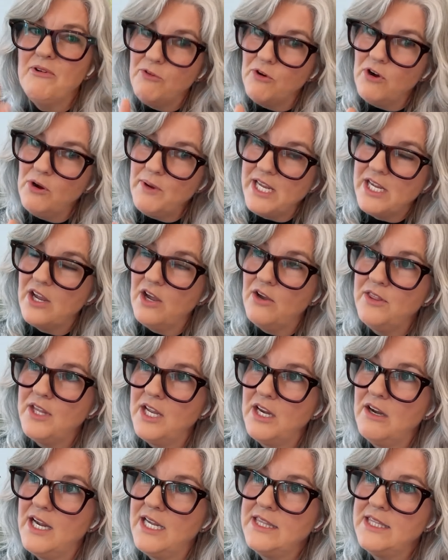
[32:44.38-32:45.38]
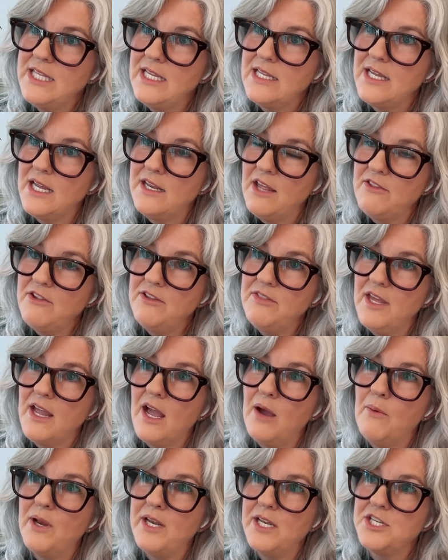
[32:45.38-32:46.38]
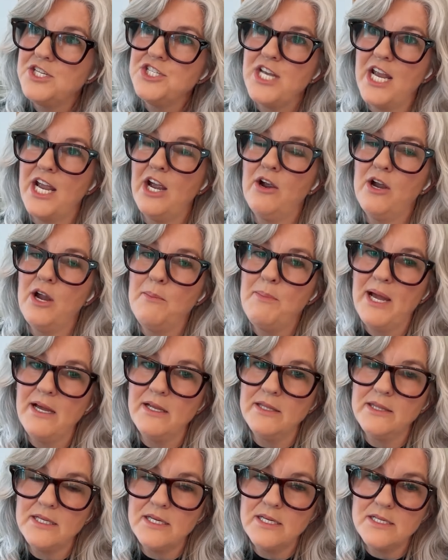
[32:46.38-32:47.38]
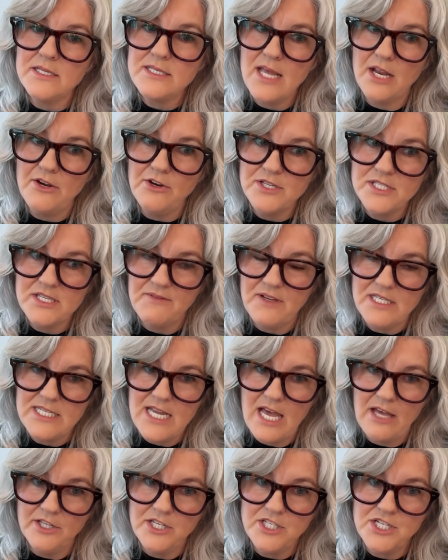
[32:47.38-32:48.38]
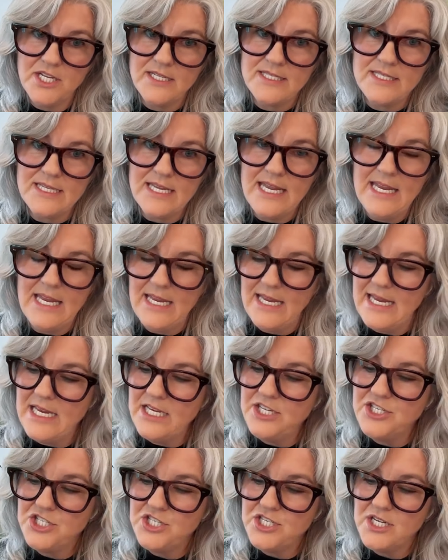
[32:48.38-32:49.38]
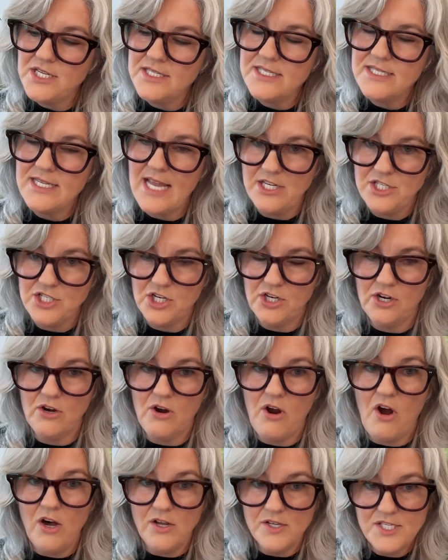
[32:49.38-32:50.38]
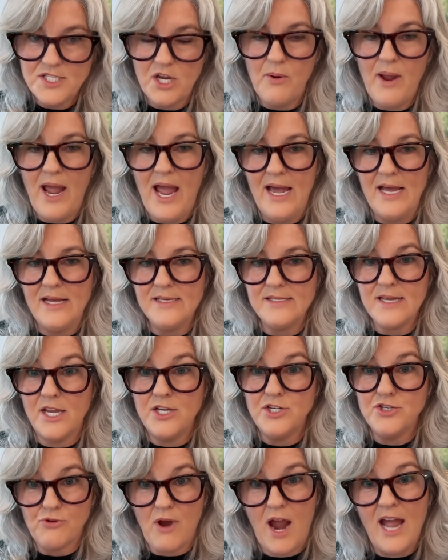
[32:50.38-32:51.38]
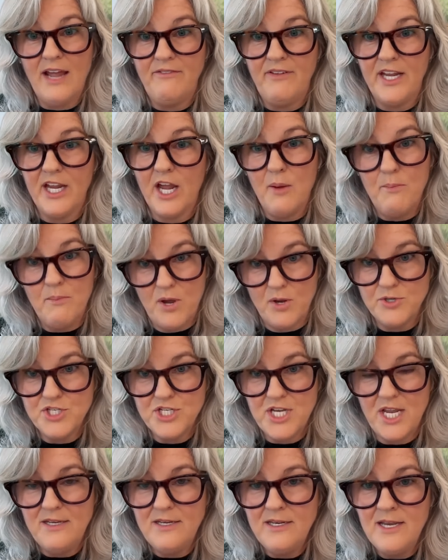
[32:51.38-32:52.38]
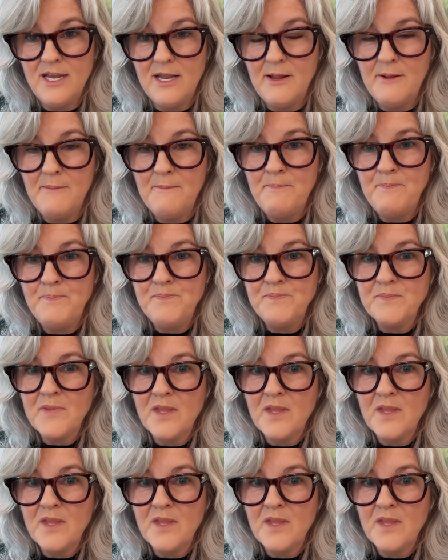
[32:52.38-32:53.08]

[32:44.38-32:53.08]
Um, but before we go there, I think another thing I want to share about the centers of intelligence e- each center also has a driving emotion